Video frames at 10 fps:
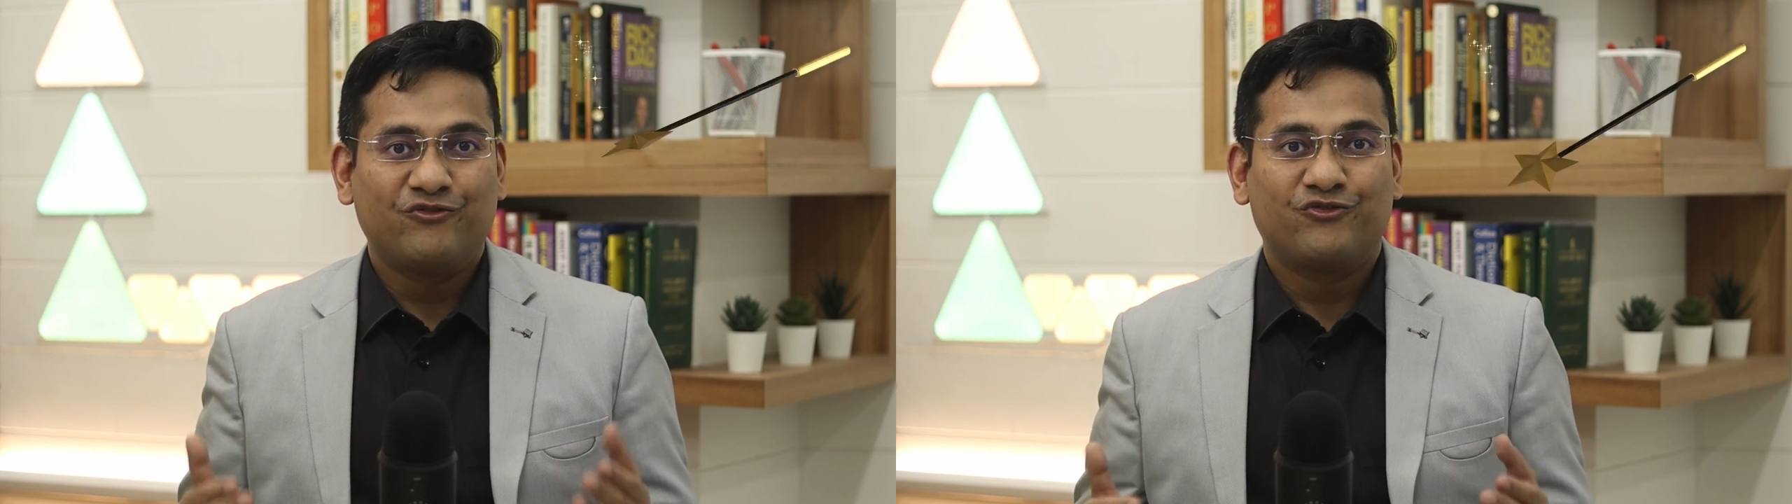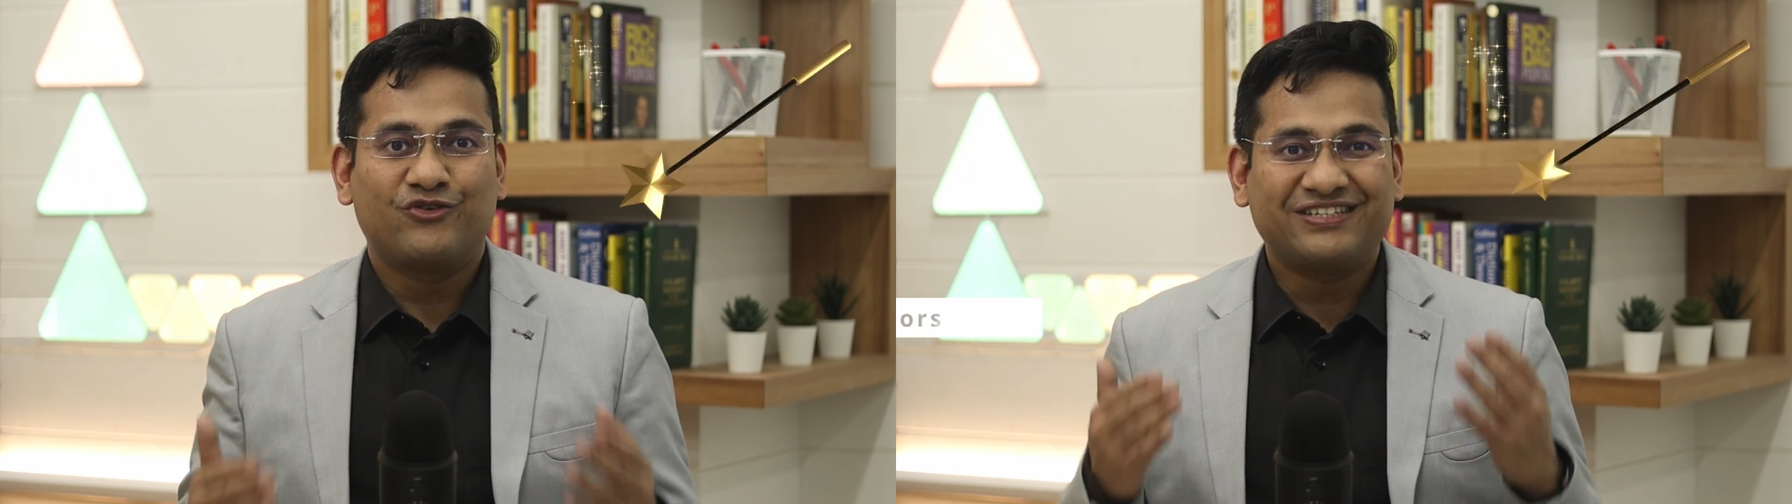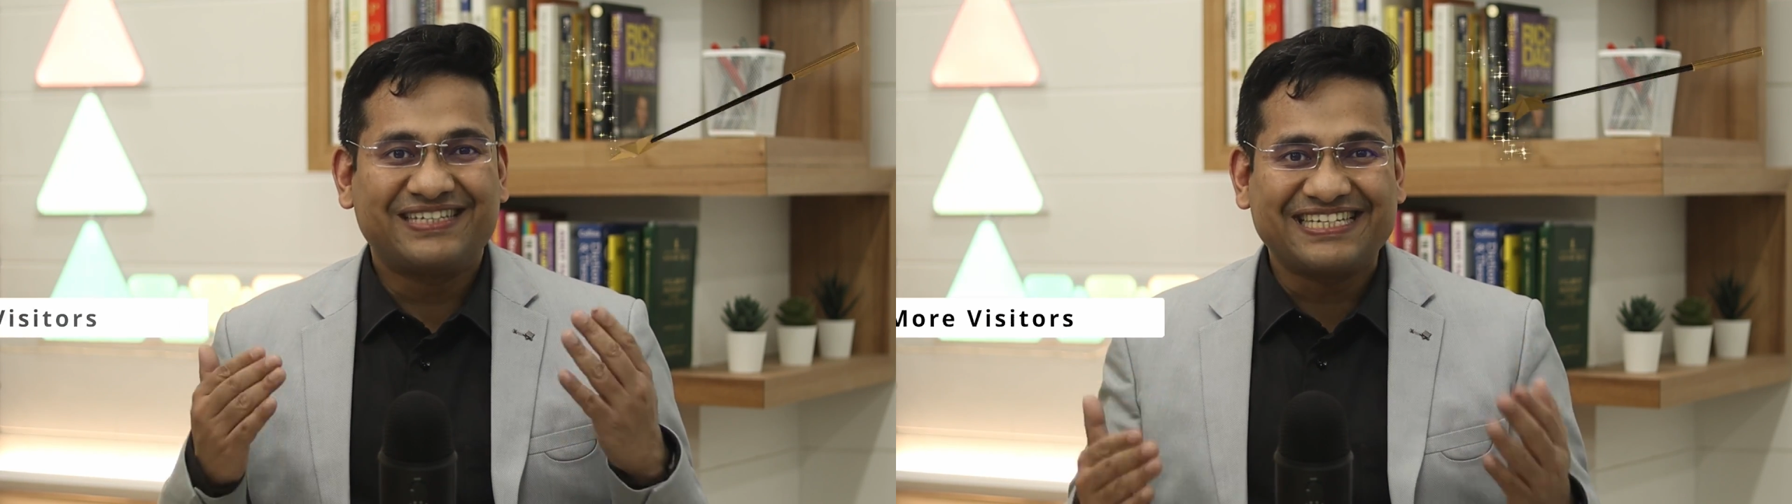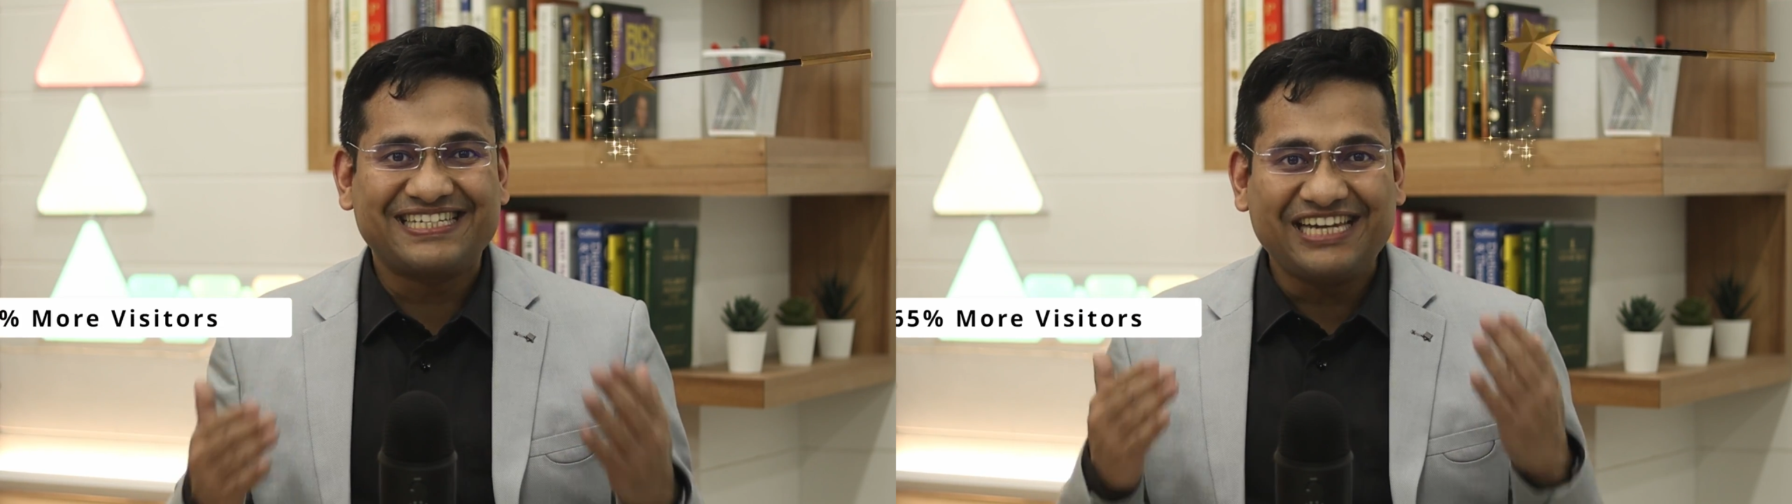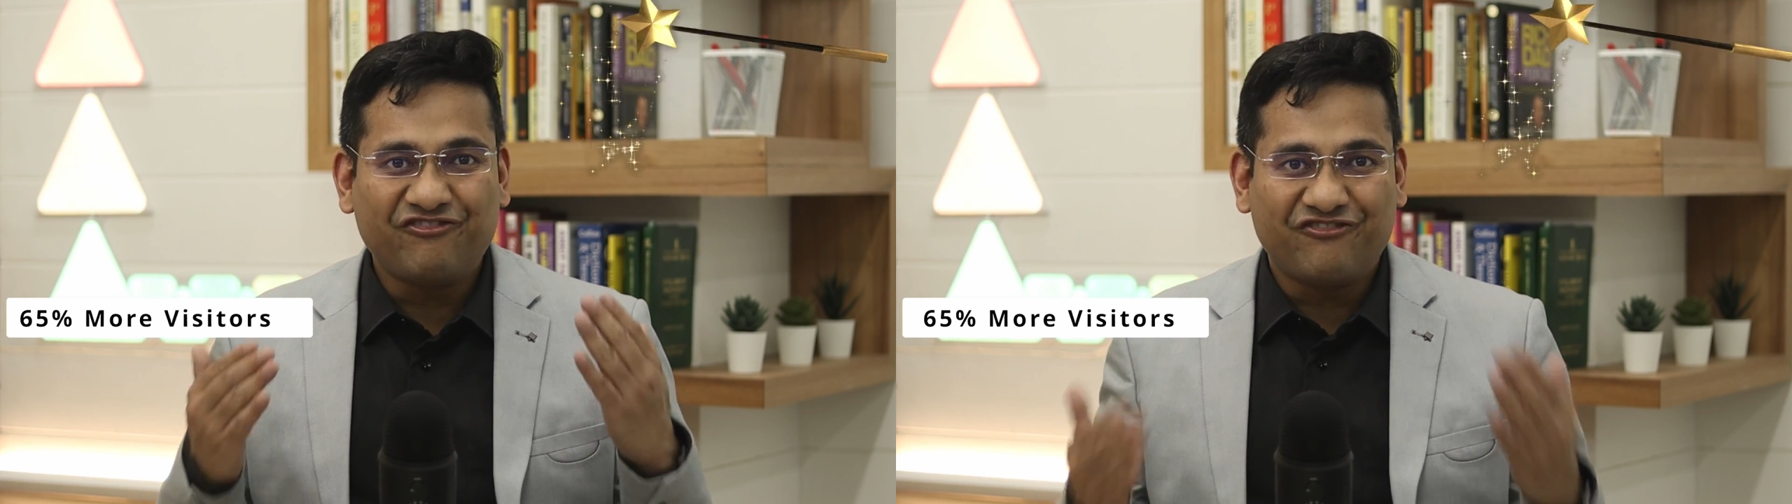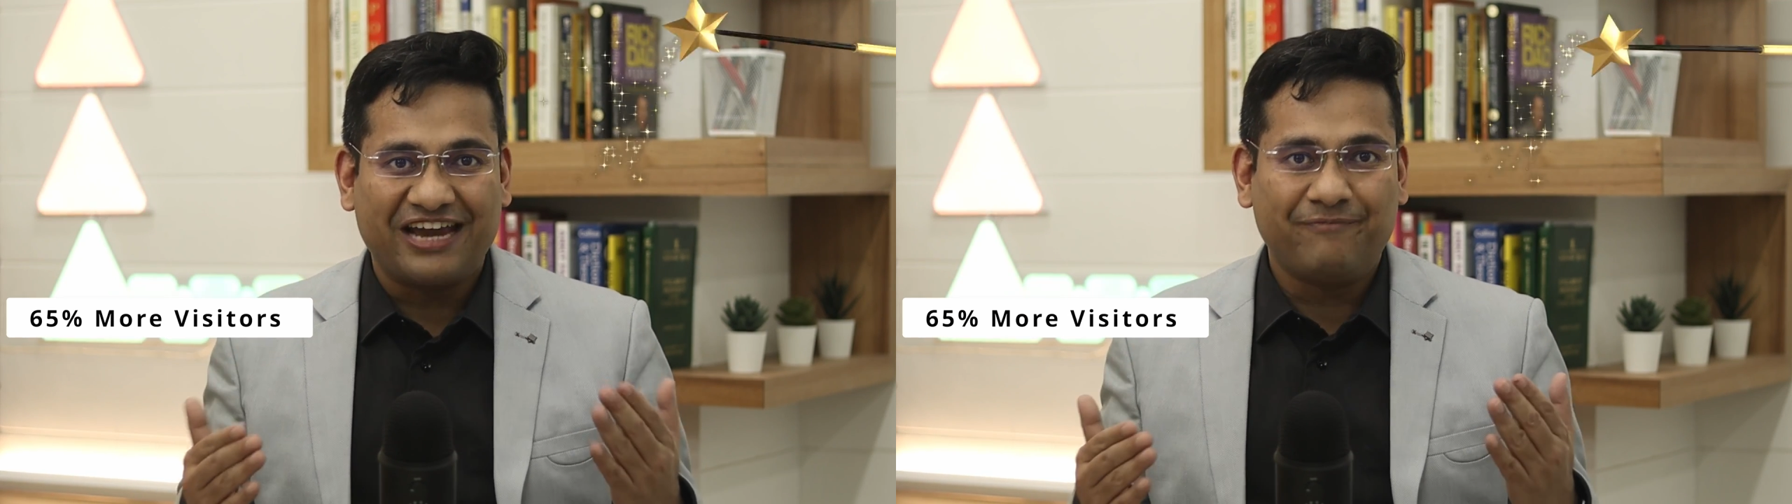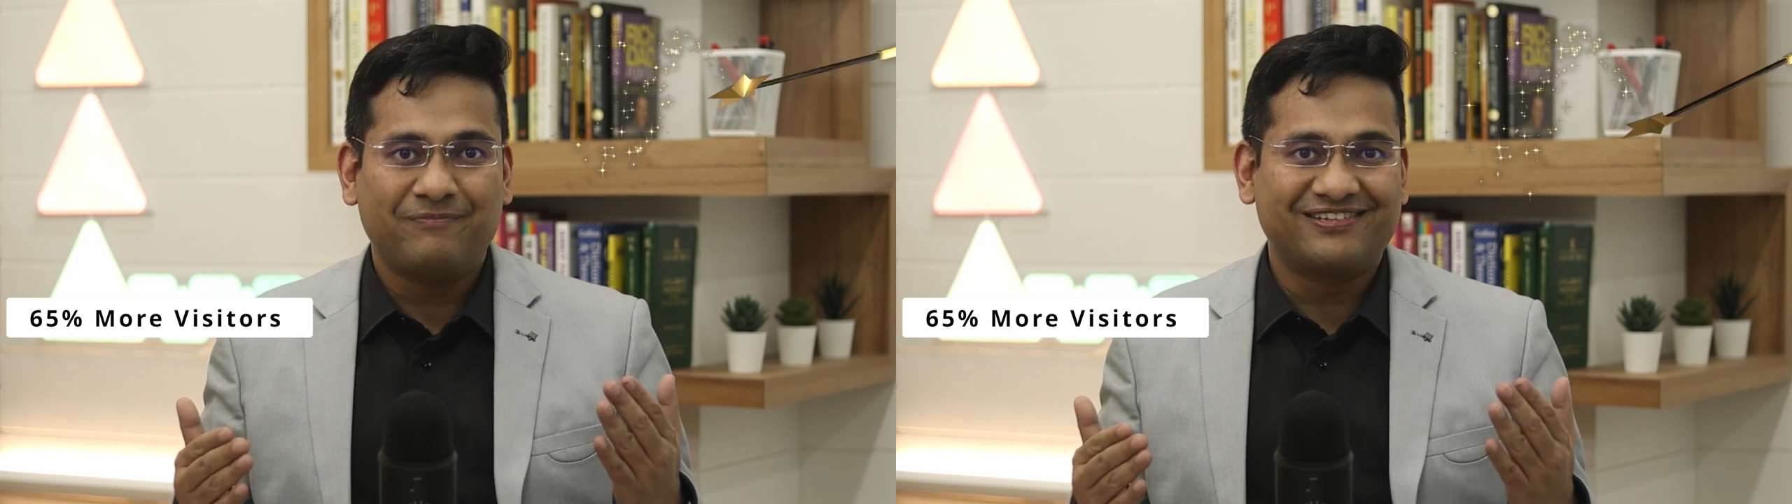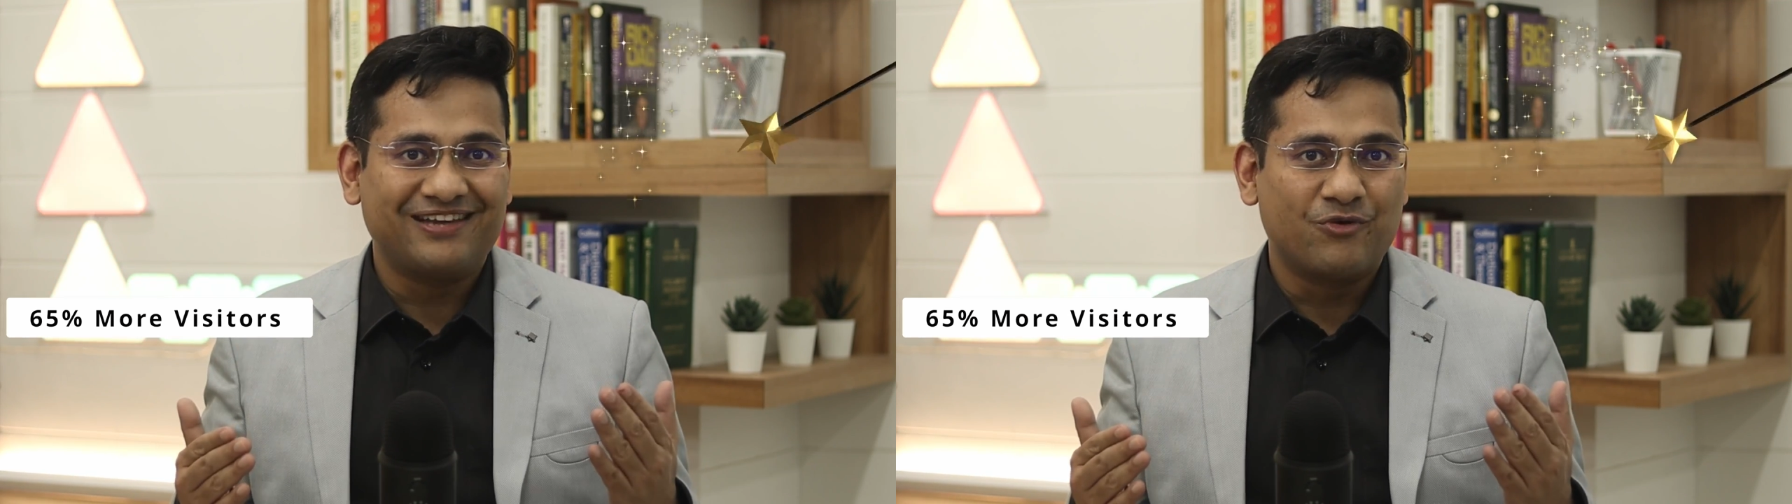for
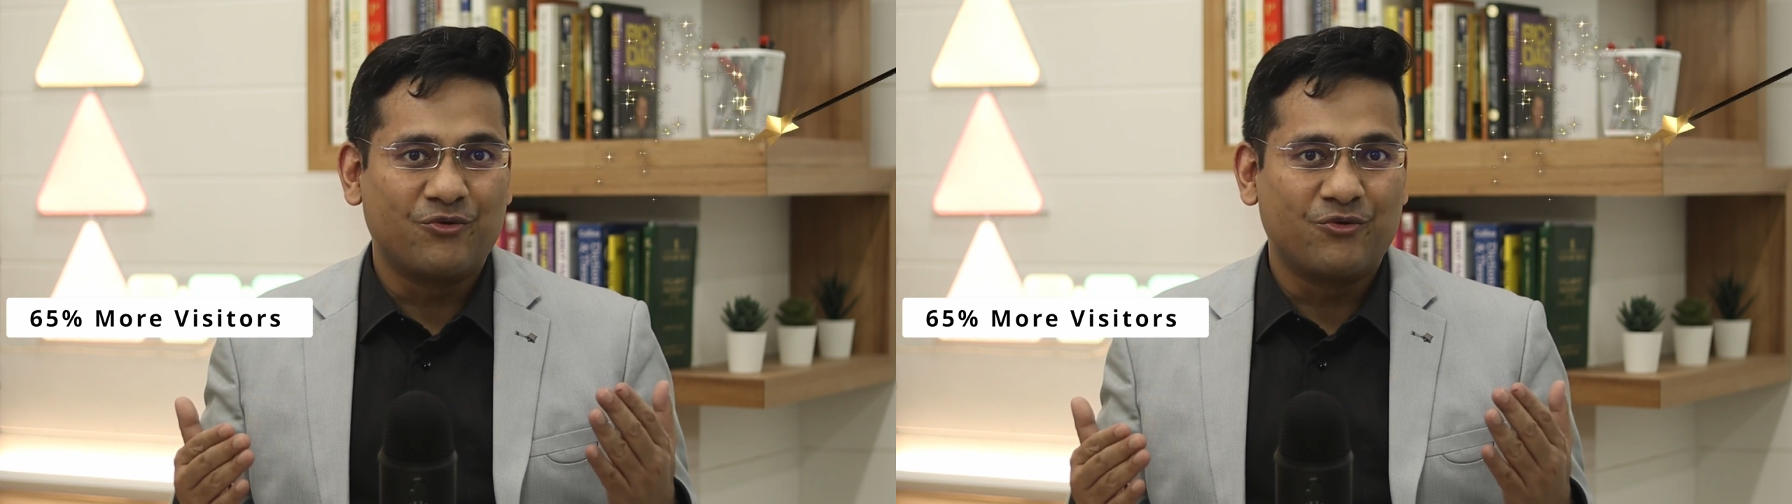65%